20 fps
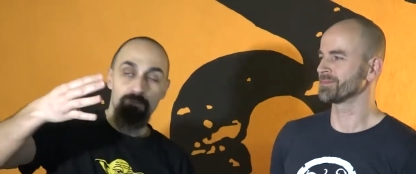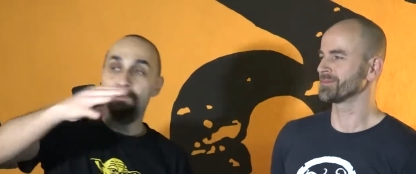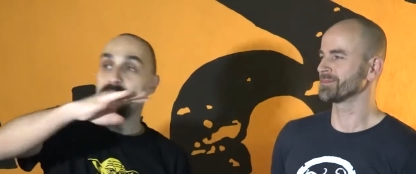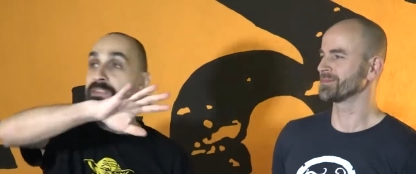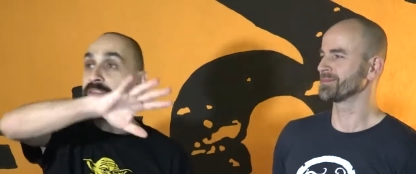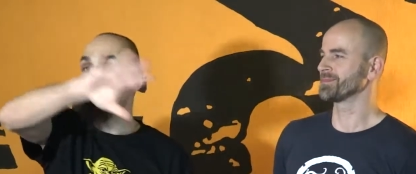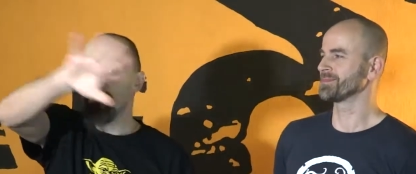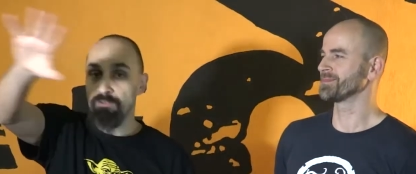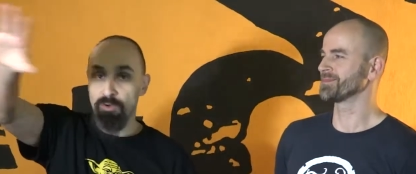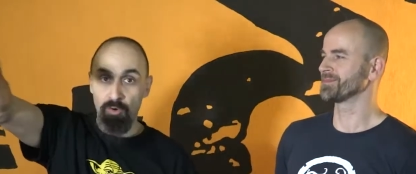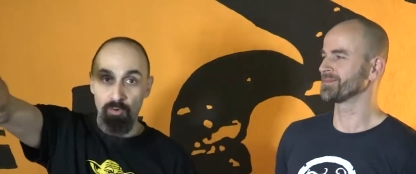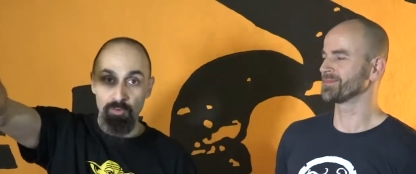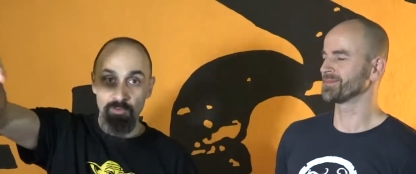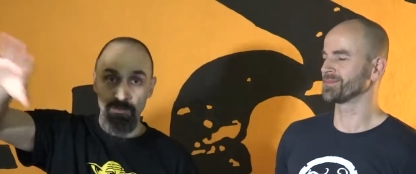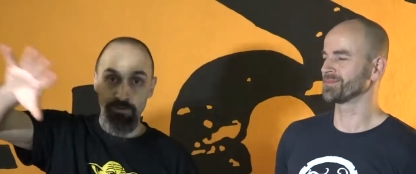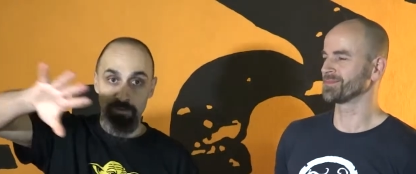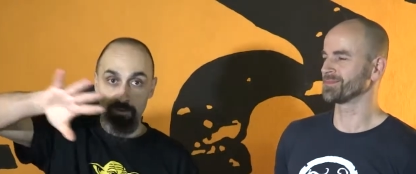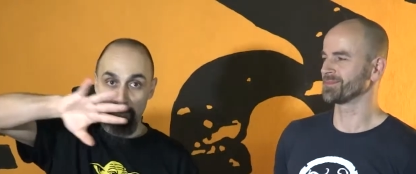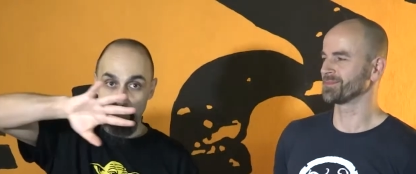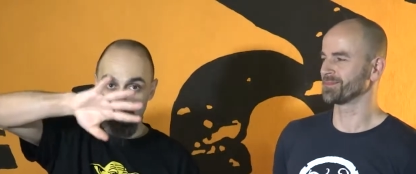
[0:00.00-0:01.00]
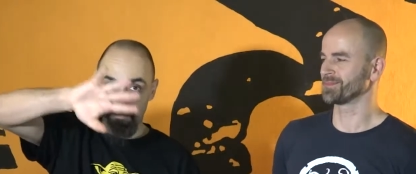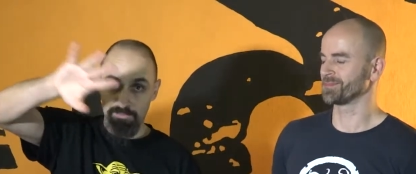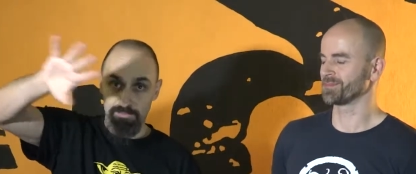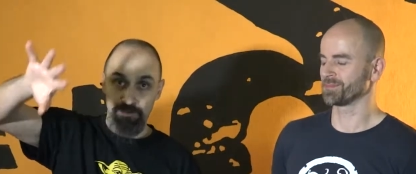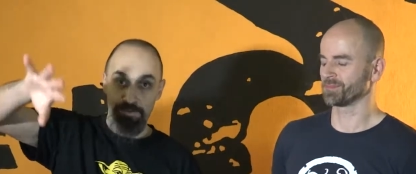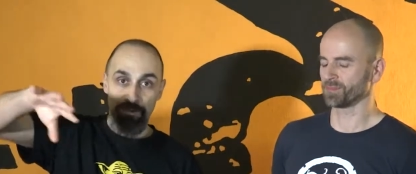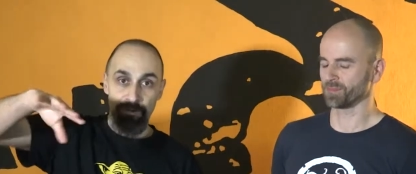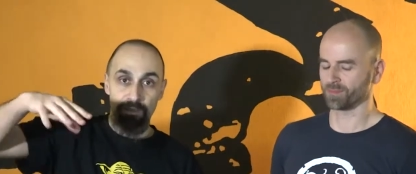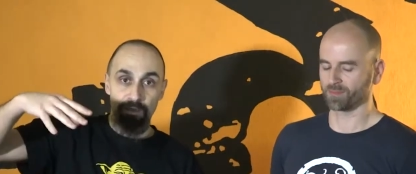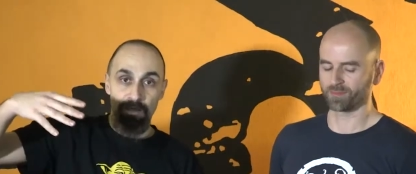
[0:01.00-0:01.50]
Speaker 1: within all those
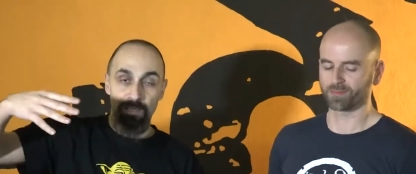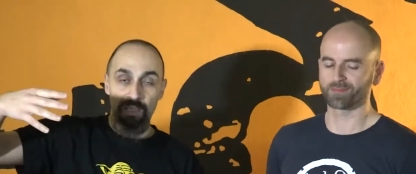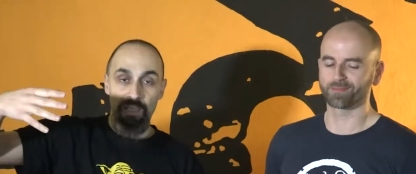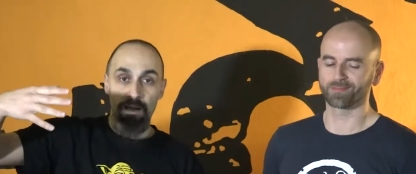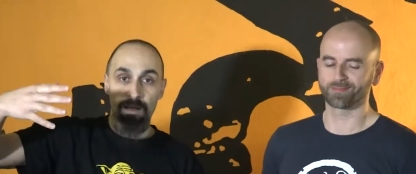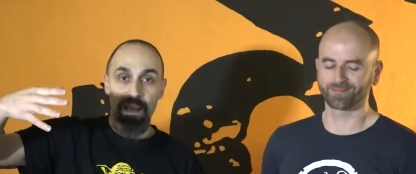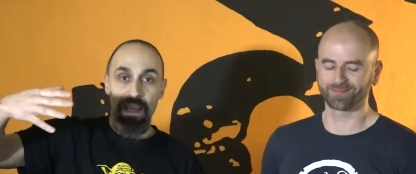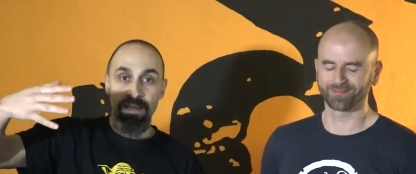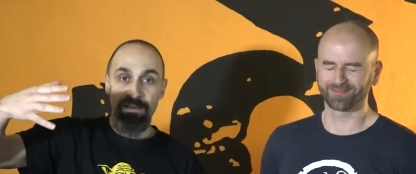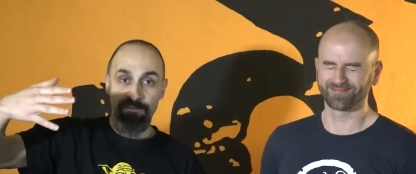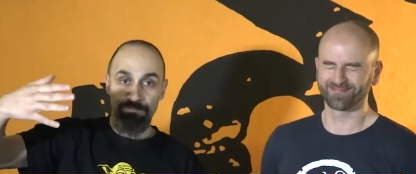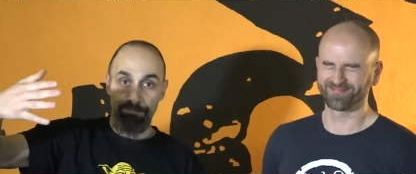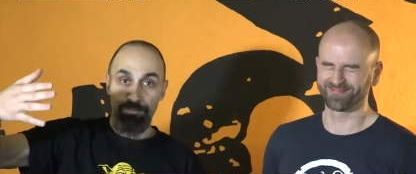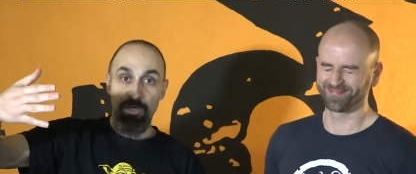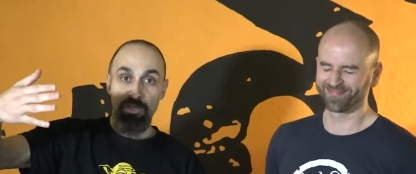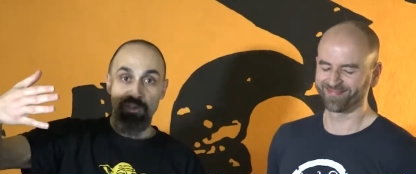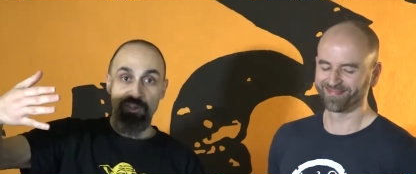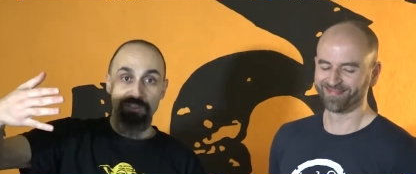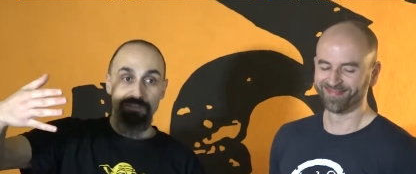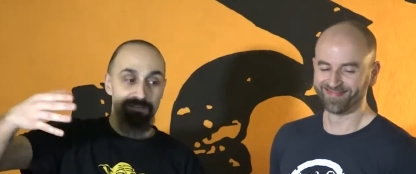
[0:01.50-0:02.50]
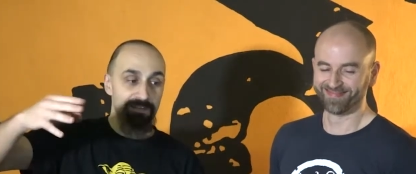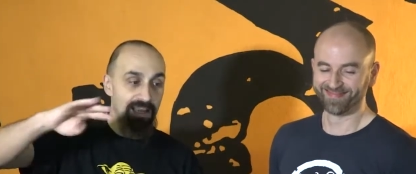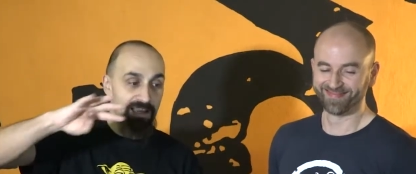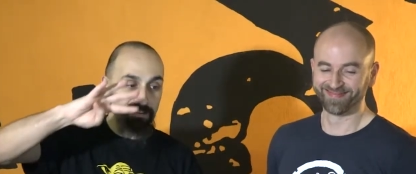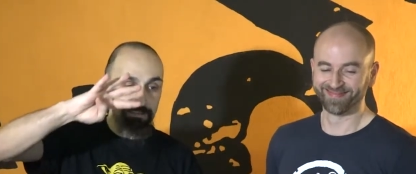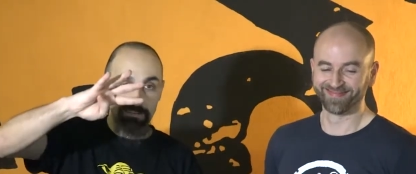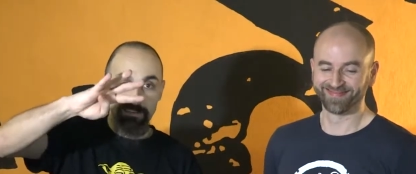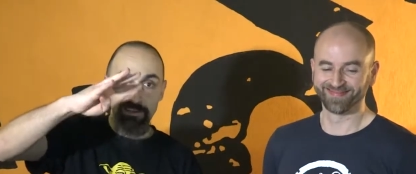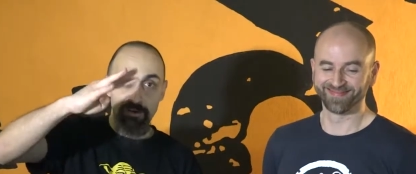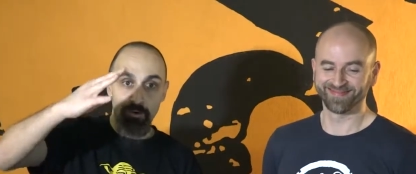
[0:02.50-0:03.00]
uh, expressions.
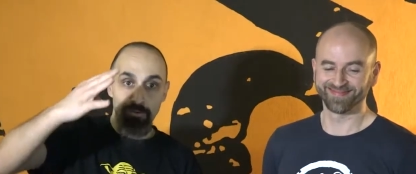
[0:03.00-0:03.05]
I see